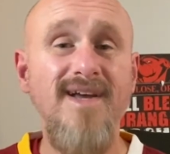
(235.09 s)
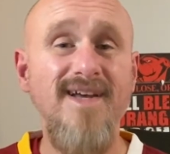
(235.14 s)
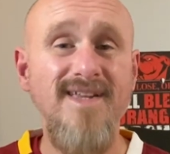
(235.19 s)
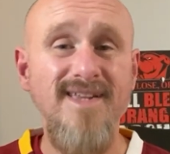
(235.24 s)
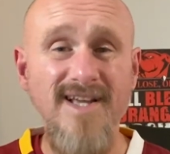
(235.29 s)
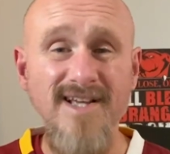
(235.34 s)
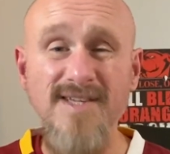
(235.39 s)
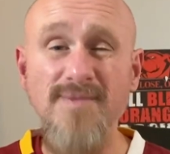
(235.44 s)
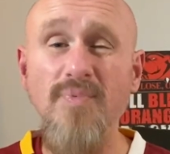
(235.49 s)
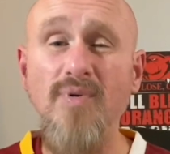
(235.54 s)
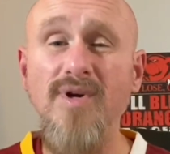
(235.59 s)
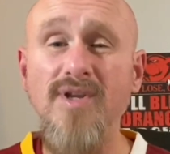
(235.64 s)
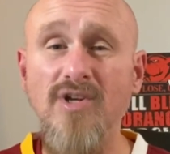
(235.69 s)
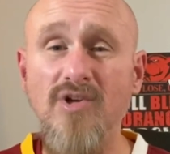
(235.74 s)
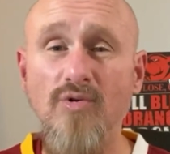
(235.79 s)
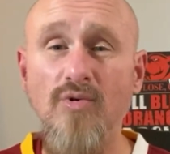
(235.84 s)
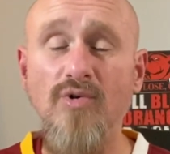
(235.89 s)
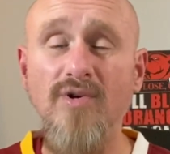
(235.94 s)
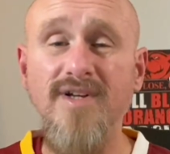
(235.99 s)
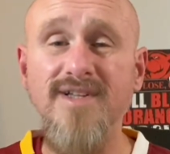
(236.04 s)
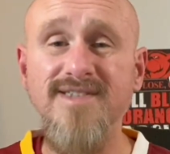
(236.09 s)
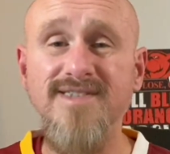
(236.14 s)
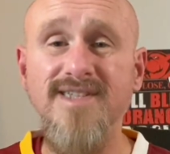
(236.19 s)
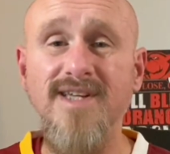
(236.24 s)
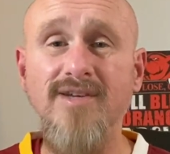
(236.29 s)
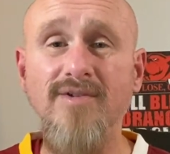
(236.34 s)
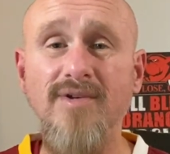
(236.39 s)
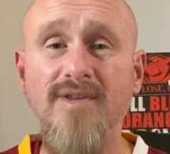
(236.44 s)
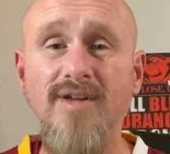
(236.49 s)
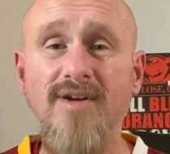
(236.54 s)
That's pretty cool
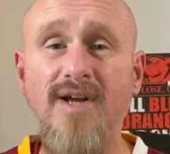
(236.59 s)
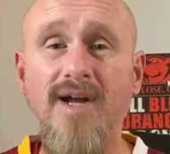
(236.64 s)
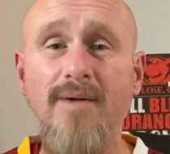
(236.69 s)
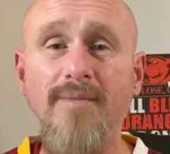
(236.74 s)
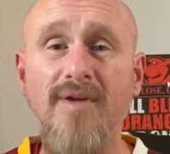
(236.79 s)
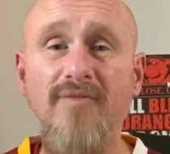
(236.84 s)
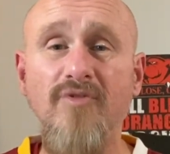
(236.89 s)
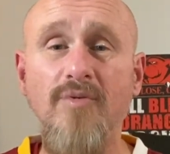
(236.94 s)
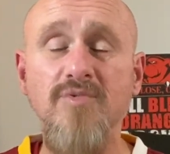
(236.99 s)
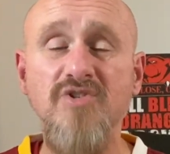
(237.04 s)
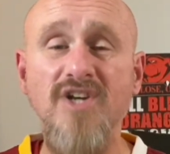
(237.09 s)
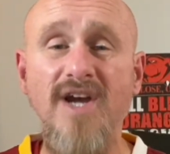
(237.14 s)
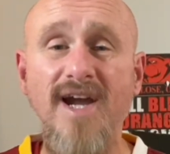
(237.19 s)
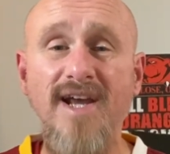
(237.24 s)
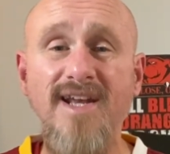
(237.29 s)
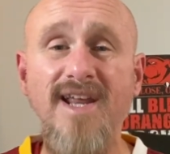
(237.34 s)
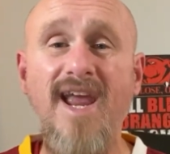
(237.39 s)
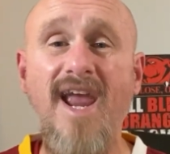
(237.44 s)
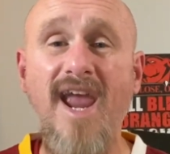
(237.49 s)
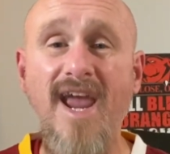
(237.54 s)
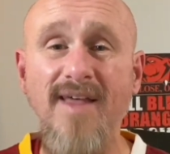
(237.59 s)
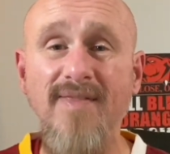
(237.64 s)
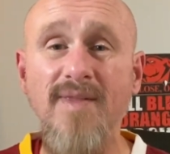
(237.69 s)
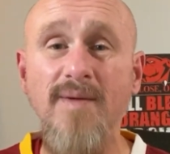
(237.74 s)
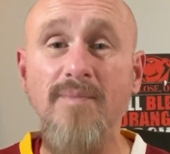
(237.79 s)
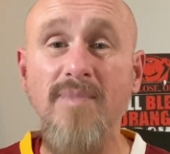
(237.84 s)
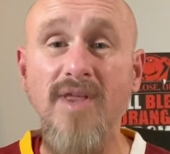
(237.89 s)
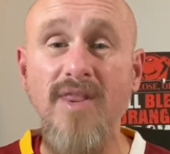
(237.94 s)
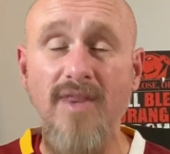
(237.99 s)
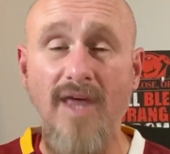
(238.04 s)
considering they're coming from China and
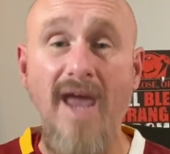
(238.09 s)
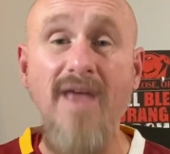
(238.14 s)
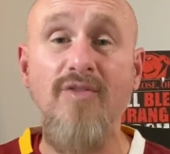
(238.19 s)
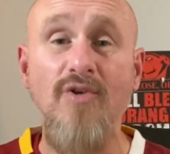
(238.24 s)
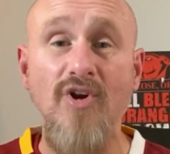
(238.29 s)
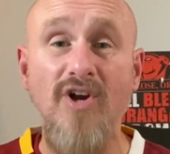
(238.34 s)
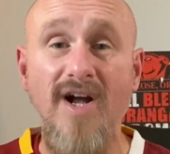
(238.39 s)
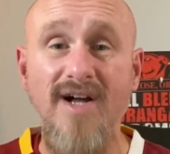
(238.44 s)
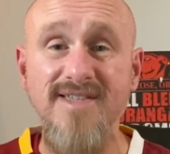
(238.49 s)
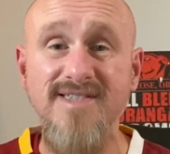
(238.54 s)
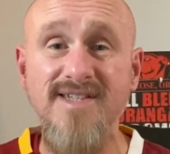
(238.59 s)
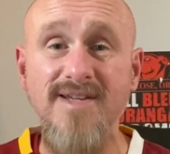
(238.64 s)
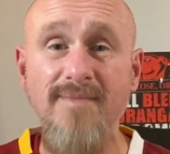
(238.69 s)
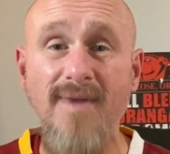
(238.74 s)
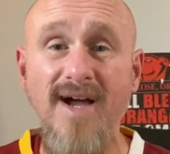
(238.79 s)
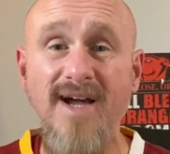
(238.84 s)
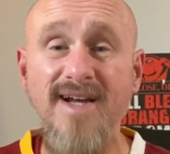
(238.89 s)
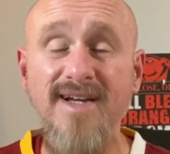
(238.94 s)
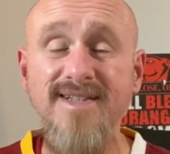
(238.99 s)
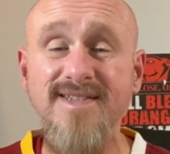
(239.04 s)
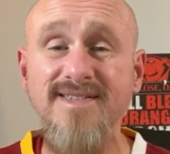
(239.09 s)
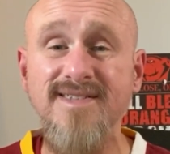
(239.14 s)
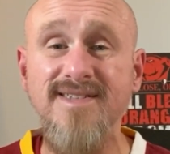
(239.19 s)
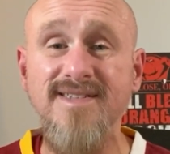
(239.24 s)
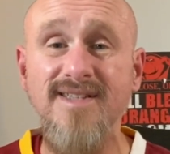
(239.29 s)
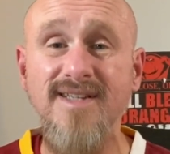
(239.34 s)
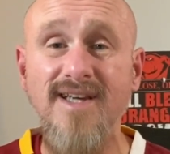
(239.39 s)
they're customized.